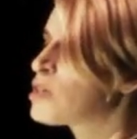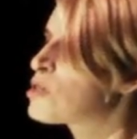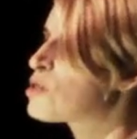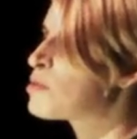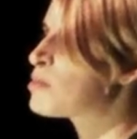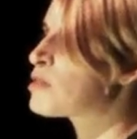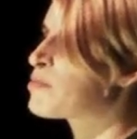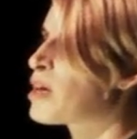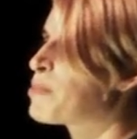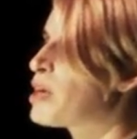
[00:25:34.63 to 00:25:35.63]
Some of
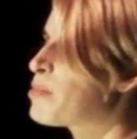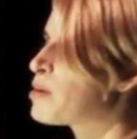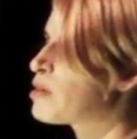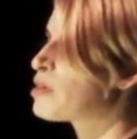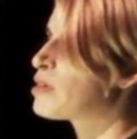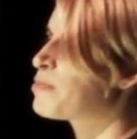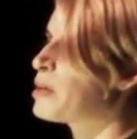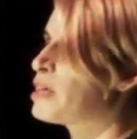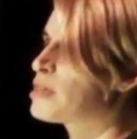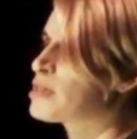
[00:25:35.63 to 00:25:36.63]
my people have
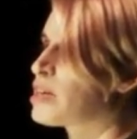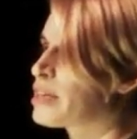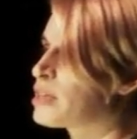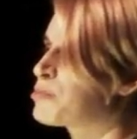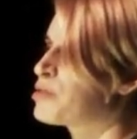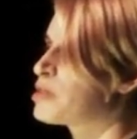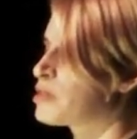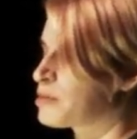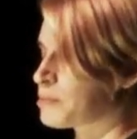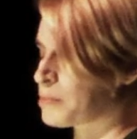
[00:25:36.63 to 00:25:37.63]
been inside a
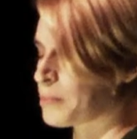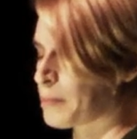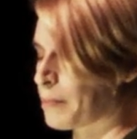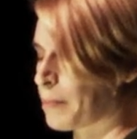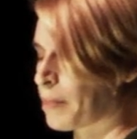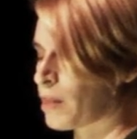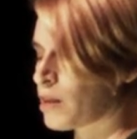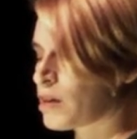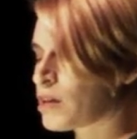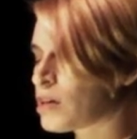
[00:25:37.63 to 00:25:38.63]
prison.
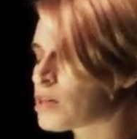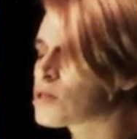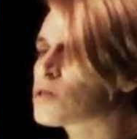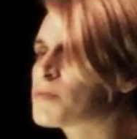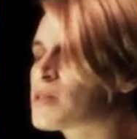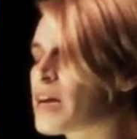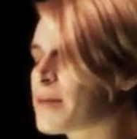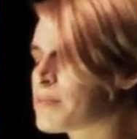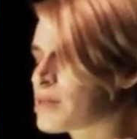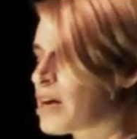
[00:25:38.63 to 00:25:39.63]

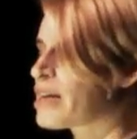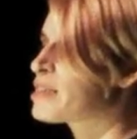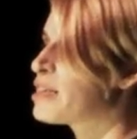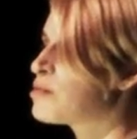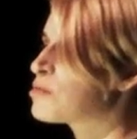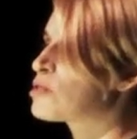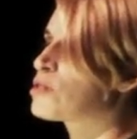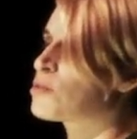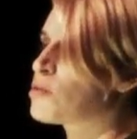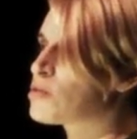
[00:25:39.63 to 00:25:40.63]
Sometimes I tilt
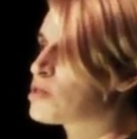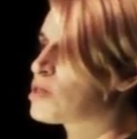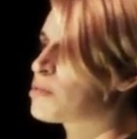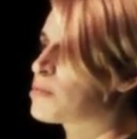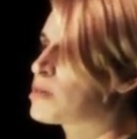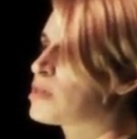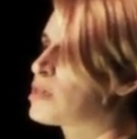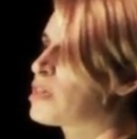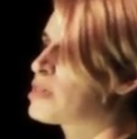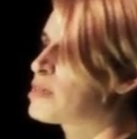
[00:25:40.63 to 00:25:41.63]
towards them
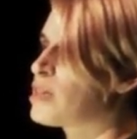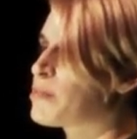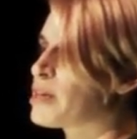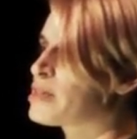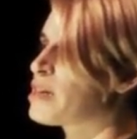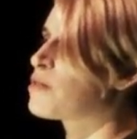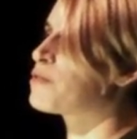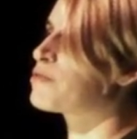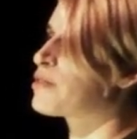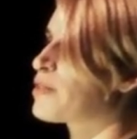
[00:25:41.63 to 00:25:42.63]
and see myself
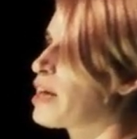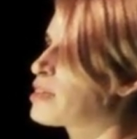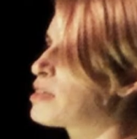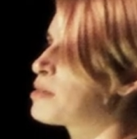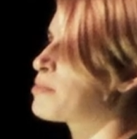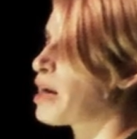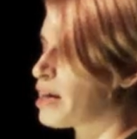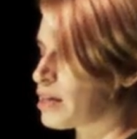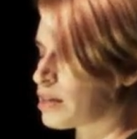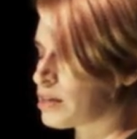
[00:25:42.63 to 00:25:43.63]
reflected back.